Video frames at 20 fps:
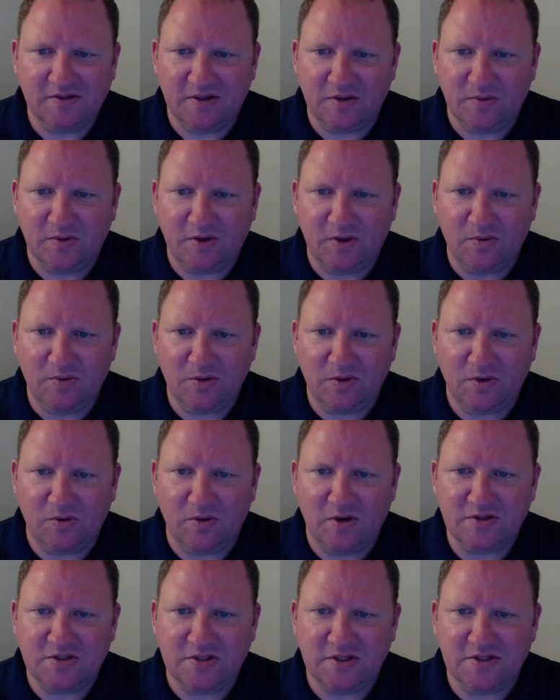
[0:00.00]
There we go.
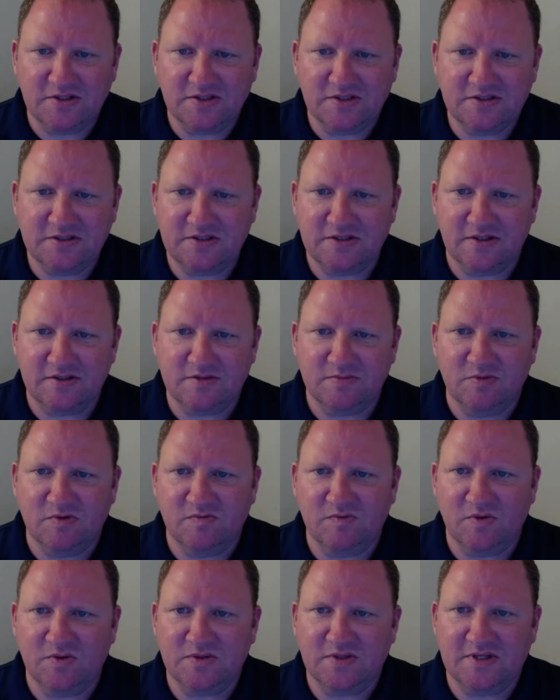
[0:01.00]
Congratulations. Let's
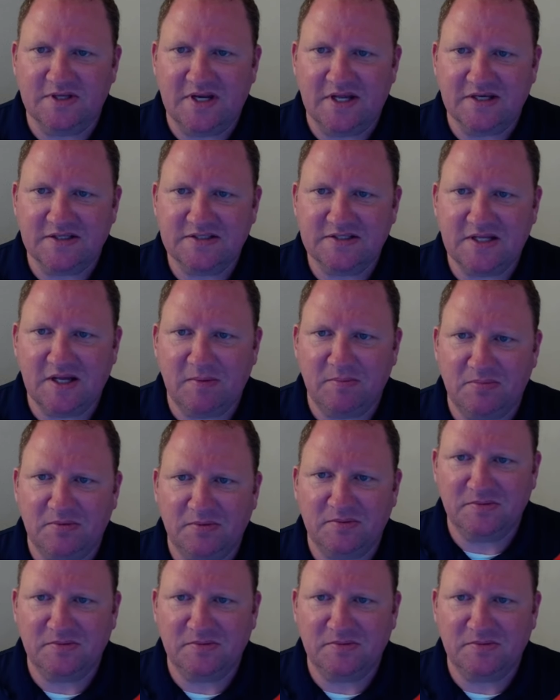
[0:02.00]
move on to the next step.